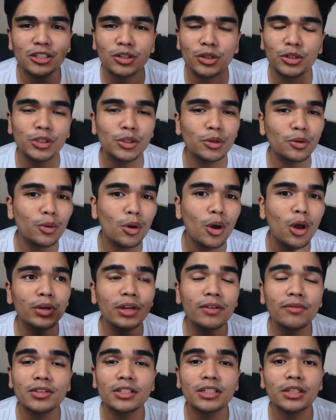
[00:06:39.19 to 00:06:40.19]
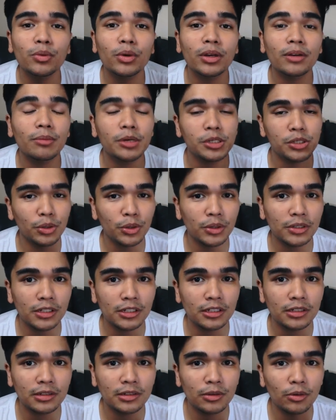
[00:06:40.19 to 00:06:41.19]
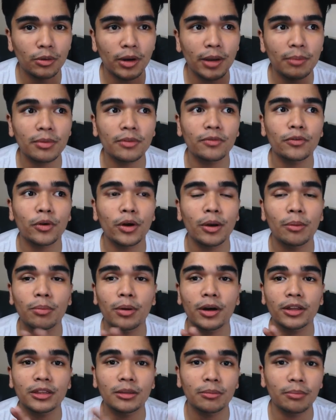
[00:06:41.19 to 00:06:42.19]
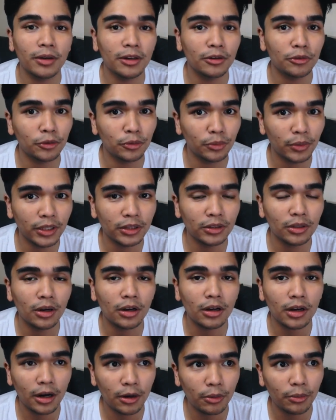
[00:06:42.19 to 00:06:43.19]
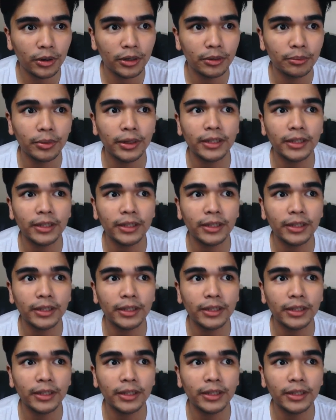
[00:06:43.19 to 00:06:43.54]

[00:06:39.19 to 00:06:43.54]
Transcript: It's also previously one of my choices right before I bought the Benro Red Dog R one.